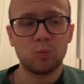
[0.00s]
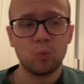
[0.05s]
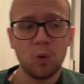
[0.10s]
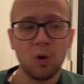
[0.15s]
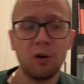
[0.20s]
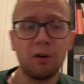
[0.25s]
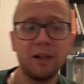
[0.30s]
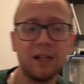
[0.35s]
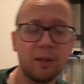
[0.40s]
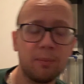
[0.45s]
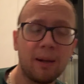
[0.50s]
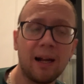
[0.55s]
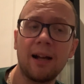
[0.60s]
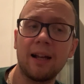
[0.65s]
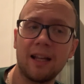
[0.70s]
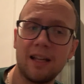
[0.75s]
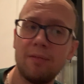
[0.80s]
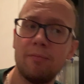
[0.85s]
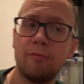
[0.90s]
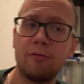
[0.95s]
worried about
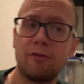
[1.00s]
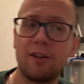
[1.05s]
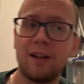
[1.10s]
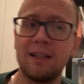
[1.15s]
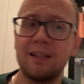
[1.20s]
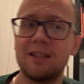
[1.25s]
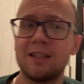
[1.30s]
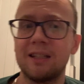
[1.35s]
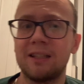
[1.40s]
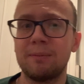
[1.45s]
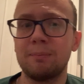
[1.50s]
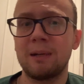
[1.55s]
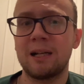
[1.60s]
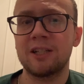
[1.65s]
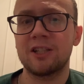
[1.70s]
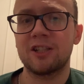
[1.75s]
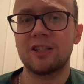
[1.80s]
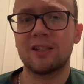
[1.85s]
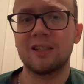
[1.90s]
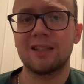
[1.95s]
him facing
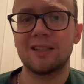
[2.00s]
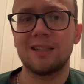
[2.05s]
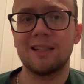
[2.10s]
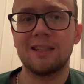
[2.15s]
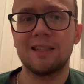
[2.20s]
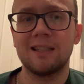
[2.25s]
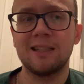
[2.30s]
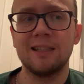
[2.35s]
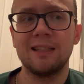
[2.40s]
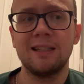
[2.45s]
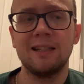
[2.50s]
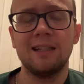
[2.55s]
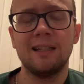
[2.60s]
Manchester City.